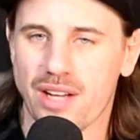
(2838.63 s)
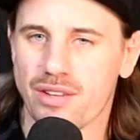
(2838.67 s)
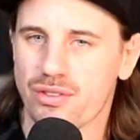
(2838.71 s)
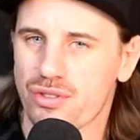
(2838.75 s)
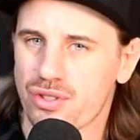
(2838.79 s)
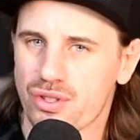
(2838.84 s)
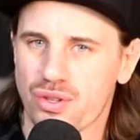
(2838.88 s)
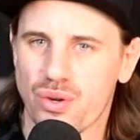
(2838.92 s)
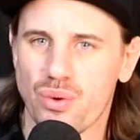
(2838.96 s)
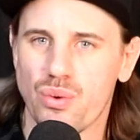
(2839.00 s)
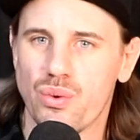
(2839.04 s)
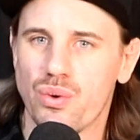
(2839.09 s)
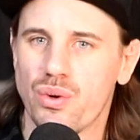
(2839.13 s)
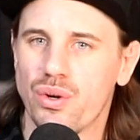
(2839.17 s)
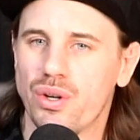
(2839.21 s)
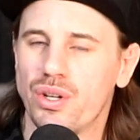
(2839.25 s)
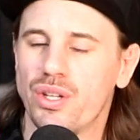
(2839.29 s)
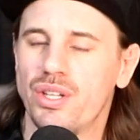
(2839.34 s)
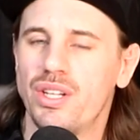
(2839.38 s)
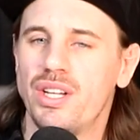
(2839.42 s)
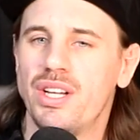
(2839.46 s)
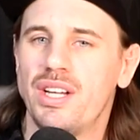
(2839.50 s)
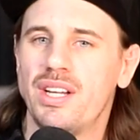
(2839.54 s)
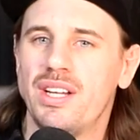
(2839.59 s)

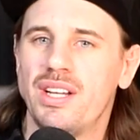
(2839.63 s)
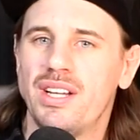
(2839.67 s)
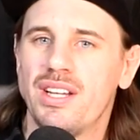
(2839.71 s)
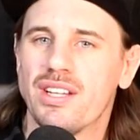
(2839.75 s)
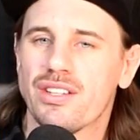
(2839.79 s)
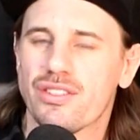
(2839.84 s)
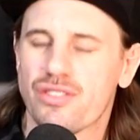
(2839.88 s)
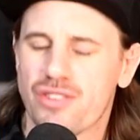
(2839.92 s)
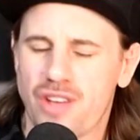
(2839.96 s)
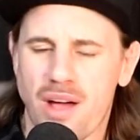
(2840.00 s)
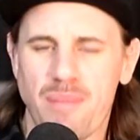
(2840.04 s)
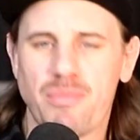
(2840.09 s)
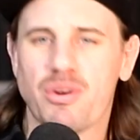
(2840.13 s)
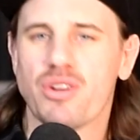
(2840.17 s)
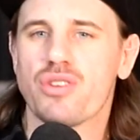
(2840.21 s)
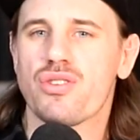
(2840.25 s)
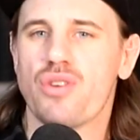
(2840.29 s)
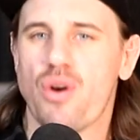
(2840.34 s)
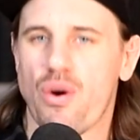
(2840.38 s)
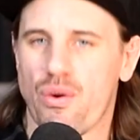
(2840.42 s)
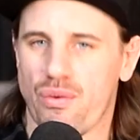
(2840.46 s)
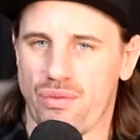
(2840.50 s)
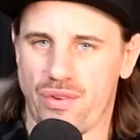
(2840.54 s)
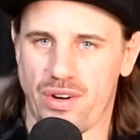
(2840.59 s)
school.
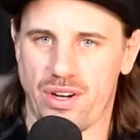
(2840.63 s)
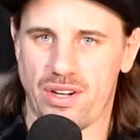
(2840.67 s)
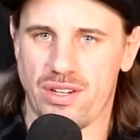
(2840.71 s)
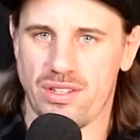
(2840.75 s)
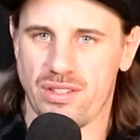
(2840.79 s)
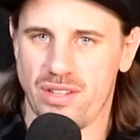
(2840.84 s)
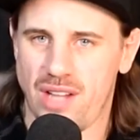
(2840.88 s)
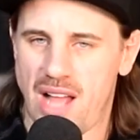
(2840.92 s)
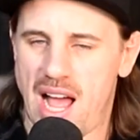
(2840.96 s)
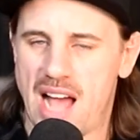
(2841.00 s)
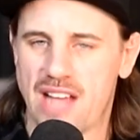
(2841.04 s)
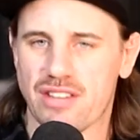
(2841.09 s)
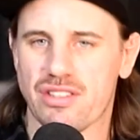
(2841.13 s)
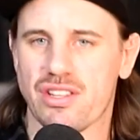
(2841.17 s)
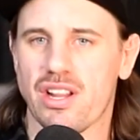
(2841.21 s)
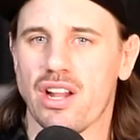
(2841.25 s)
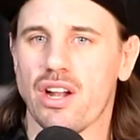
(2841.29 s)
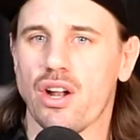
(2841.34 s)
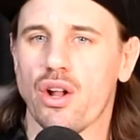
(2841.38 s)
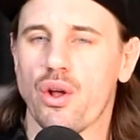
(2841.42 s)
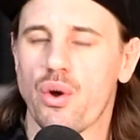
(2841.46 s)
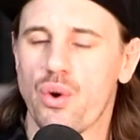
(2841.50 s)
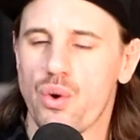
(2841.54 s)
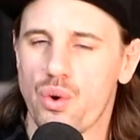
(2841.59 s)
Summer's over. Last
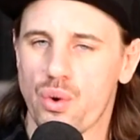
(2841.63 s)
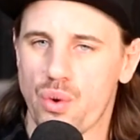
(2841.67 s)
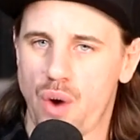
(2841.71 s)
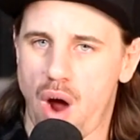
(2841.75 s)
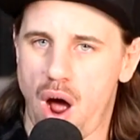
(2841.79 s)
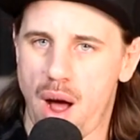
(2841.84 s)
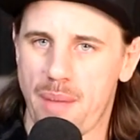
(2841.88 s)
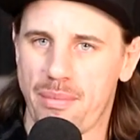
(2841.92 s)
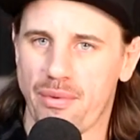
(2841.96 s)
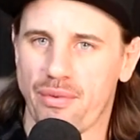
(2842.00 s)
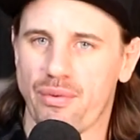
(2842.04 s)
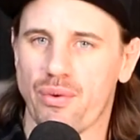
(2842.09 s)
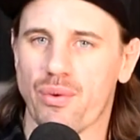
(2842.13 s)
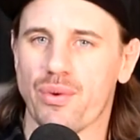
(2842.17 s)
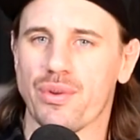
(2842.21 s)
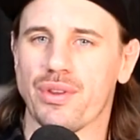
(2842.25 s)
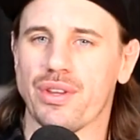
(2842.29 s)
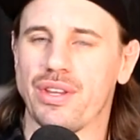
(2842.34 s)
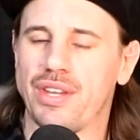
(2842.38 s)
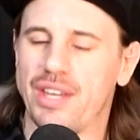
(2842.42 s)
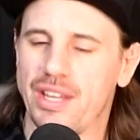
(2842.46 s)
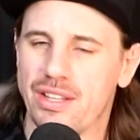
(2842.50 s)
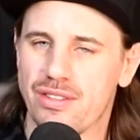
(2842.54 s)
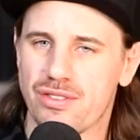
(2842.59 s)
little hoorah before
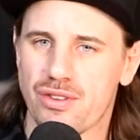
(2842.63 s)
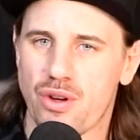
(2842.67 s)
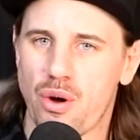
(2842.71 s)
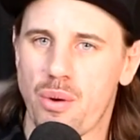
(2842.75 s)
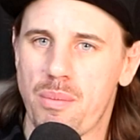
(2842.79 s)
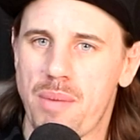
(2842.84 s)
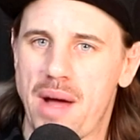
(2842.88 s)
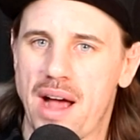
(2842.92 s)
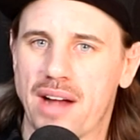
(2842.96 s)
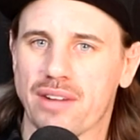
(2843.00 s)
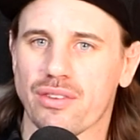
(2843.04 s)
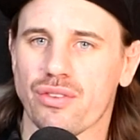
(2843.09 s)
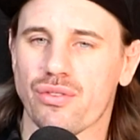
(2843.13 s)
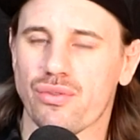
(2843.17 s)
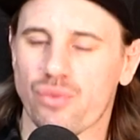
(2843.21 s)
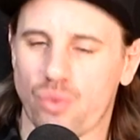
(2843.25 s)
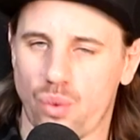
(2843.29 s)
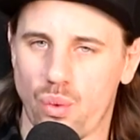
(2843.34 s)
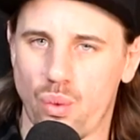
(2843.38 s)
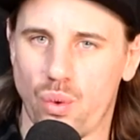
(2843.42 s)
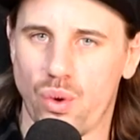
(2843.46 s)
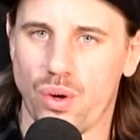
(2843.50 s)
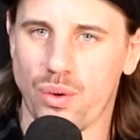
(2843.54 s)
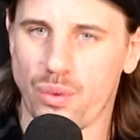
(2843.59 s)
the kids go back to
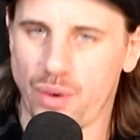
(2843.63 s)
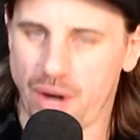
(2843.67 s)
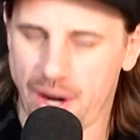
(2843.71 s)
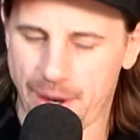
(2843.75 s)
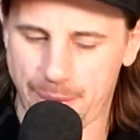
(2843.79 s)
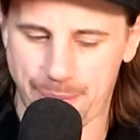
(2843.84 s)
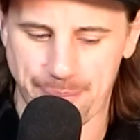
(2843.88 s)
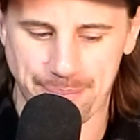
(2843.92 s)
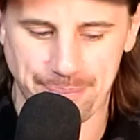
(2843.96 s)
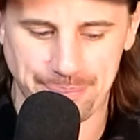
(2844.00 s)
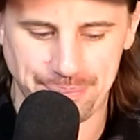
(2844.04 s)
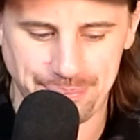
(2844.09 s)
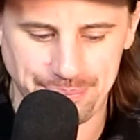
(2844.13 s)
school, right?